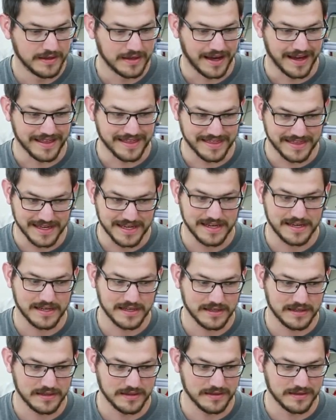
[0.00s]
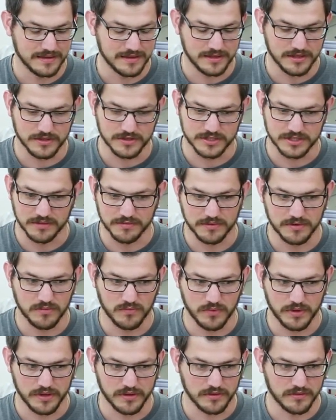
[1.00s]
I think there's
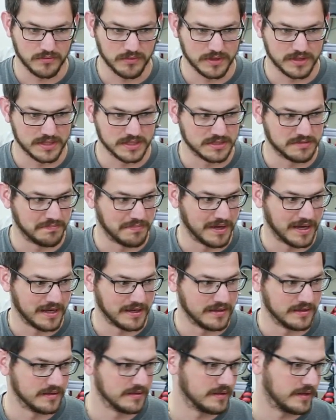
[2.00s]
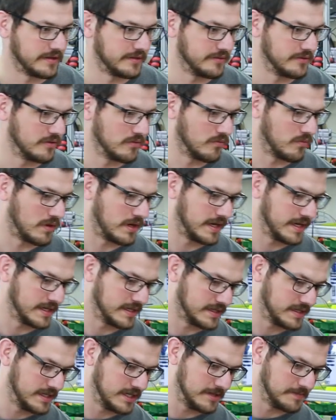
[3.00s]
something weird with this bed. I don't know why
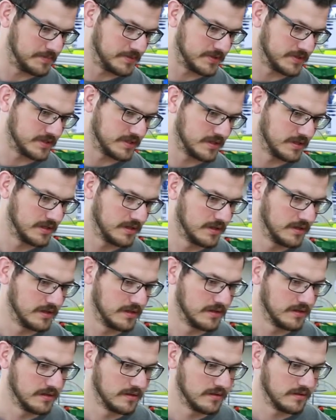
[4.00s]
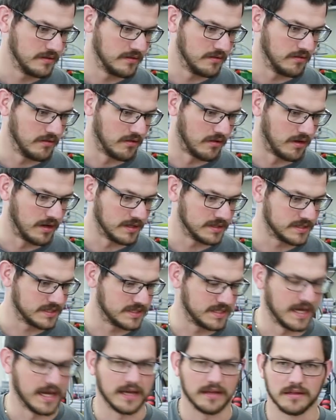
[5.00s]
it keeps not
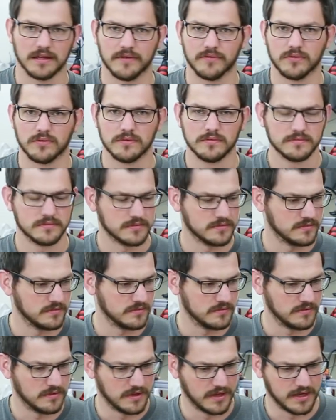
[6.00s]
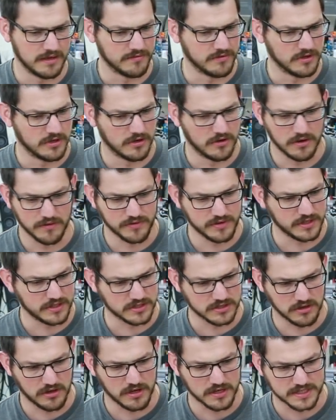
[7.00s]
staying level, even though
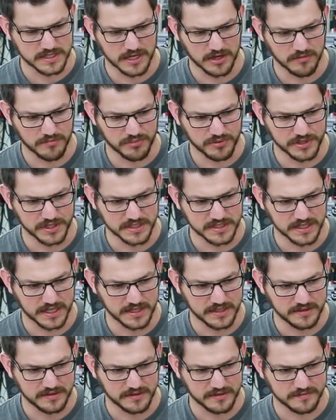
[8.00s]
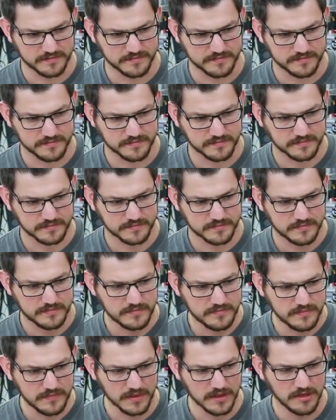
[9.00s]
everything's locked down pretty tight.
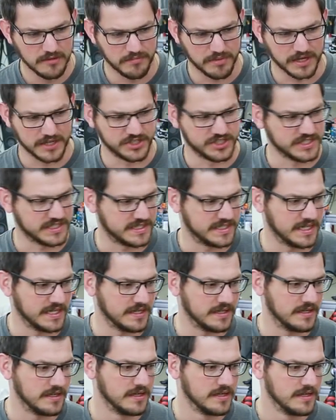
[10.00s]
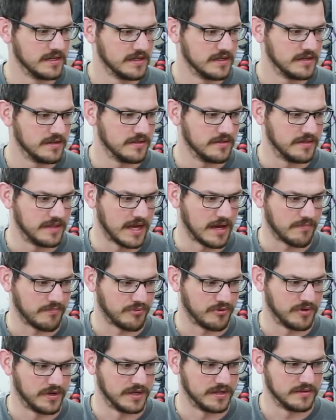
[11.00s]
But I just did that
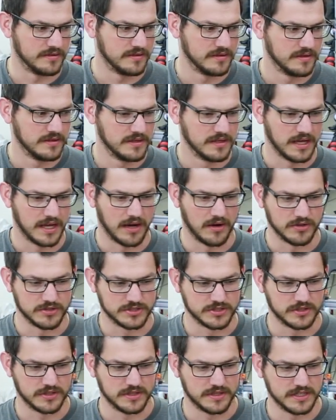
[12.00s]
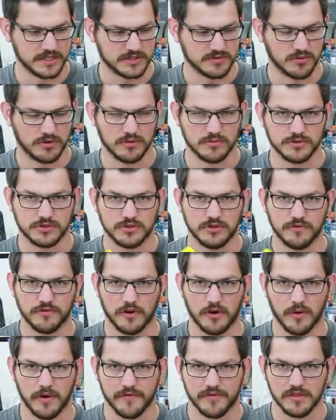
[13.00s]
print and I started this one, it was too
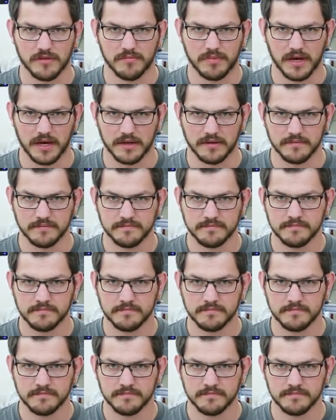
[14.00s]
far away from the bed.